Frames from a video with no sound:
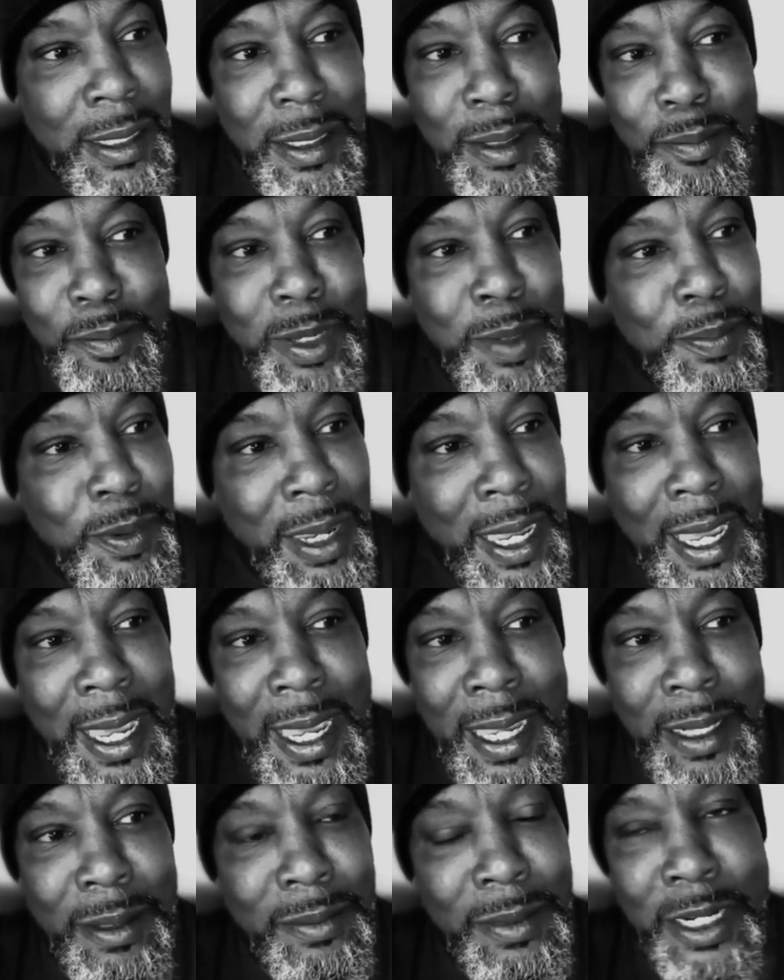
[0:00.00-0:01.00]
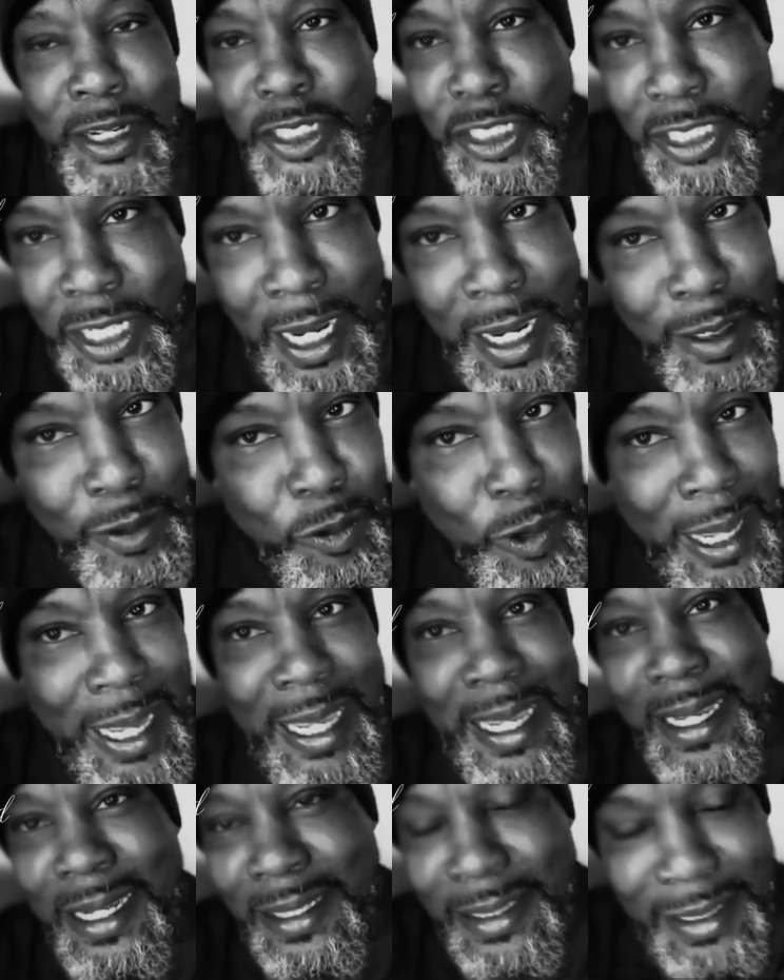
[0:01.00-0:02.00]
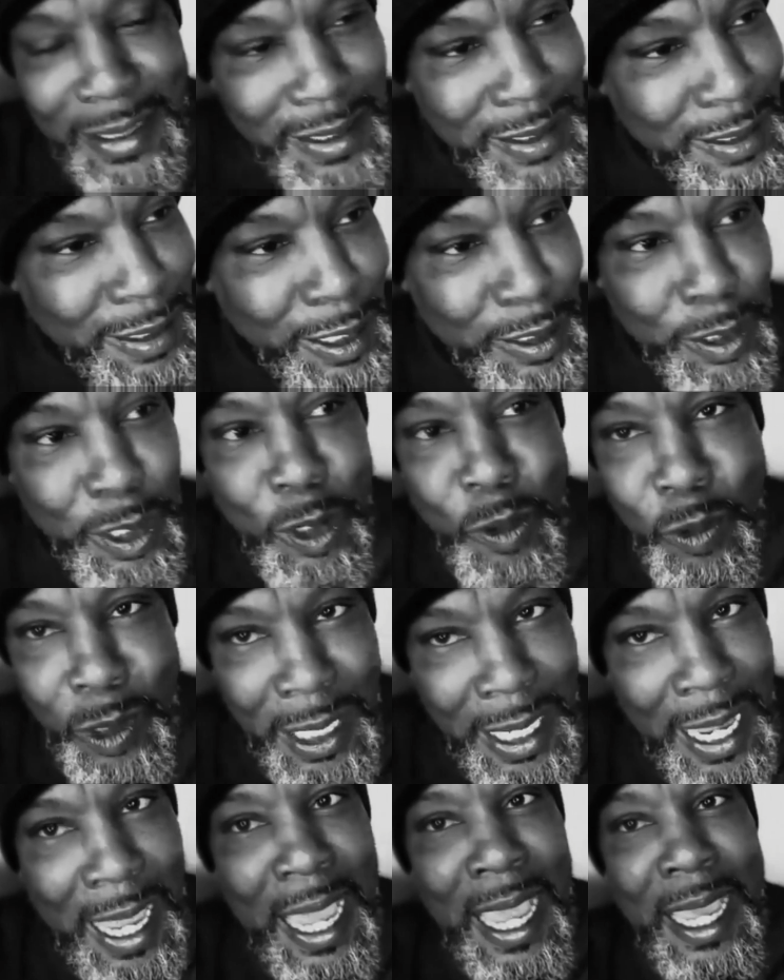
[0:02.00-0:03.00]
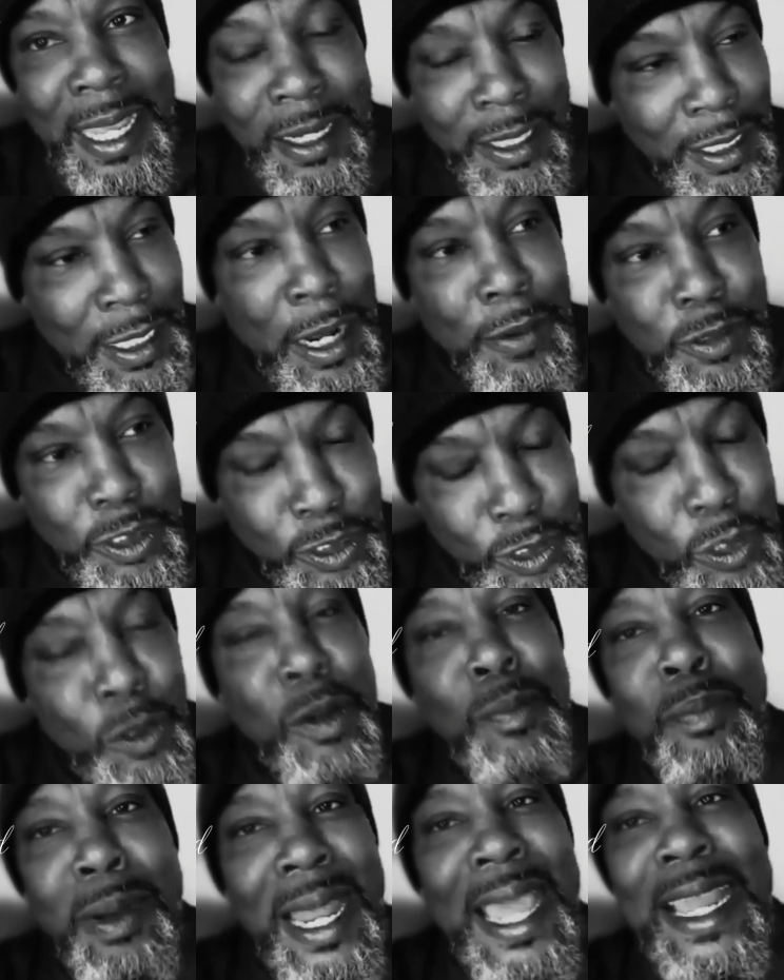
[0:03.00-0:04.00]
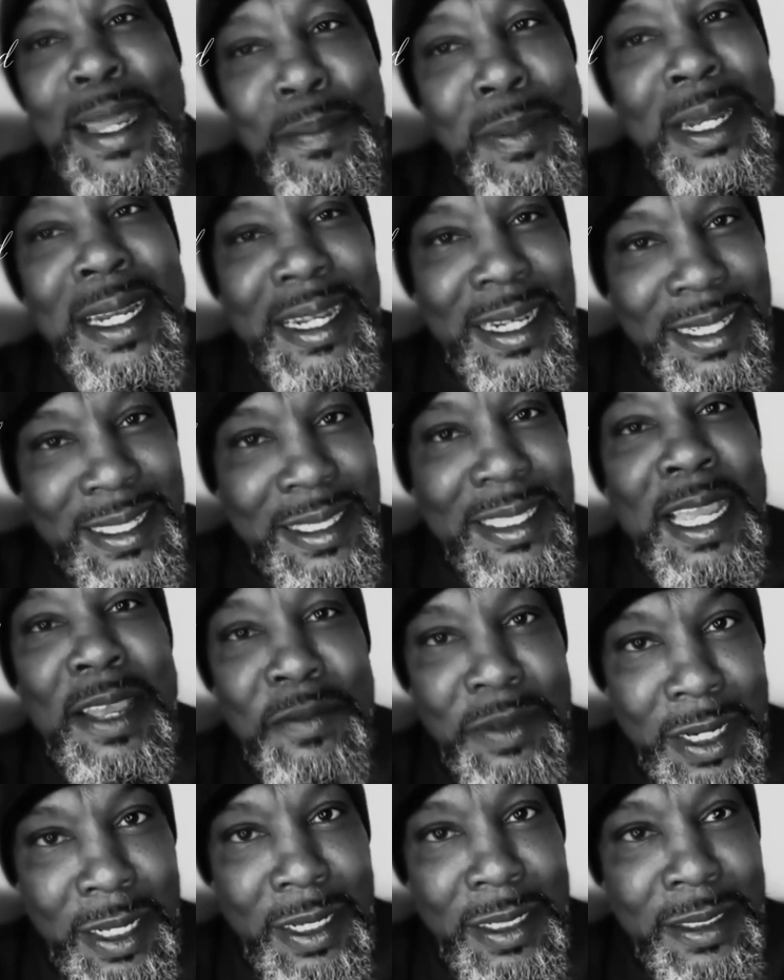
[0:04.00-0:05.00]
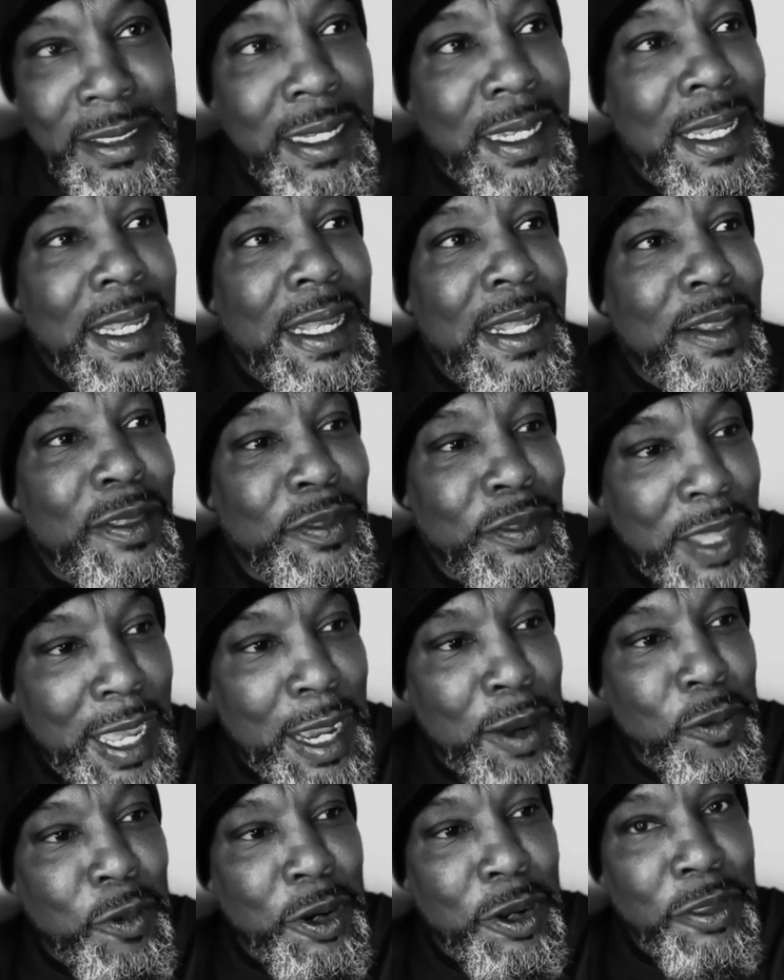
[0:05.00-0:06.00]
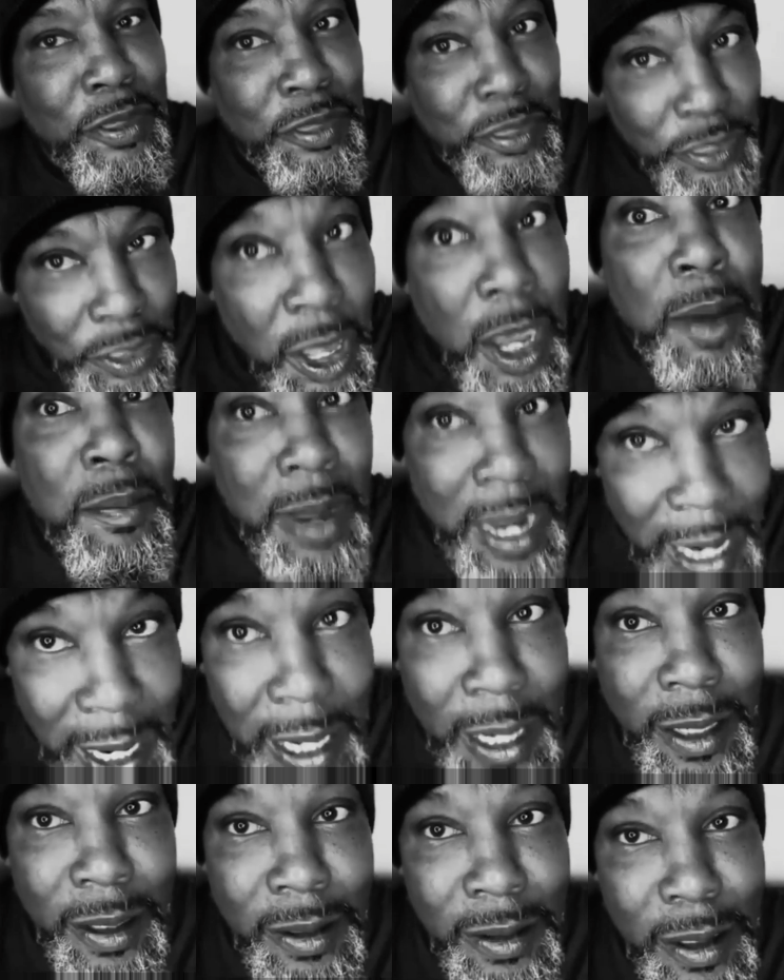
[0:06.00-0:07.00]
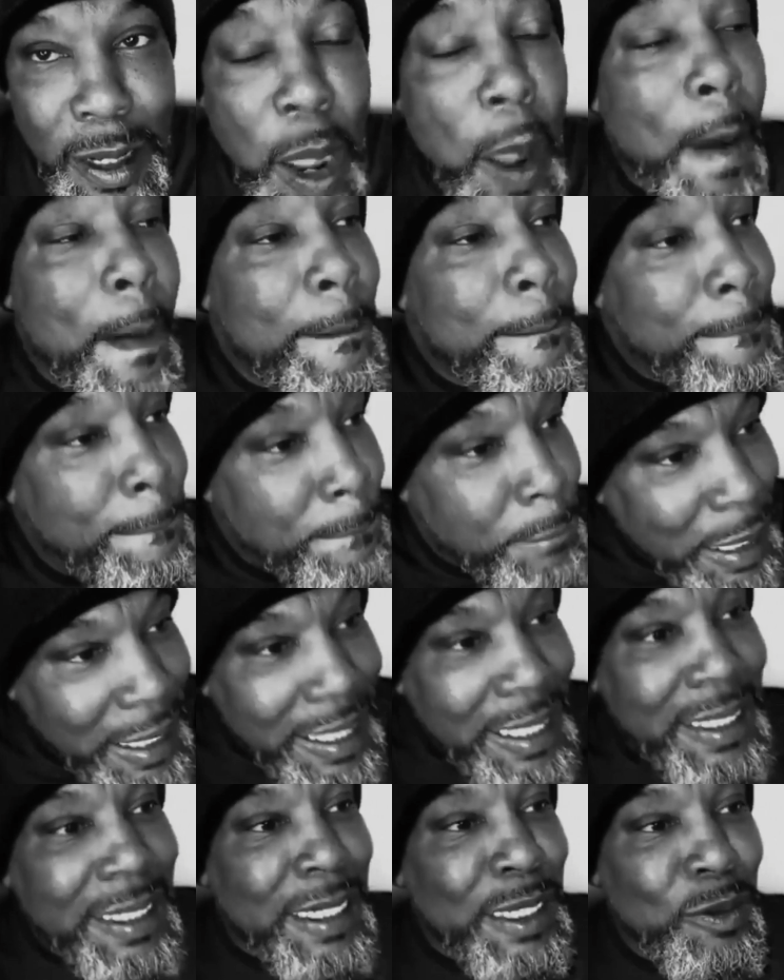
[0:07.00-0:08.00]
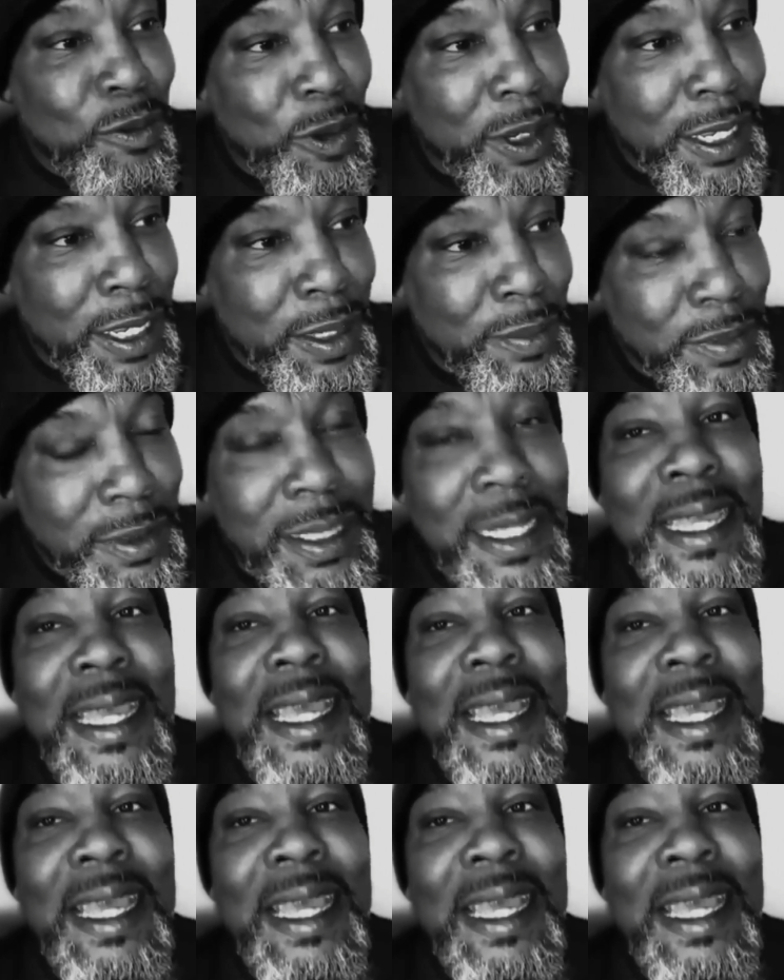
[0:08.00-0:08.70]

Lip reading: people had their John Waynes and stuff. No, we had, there was two black men in the 70s that were the man. Billy D. Williams,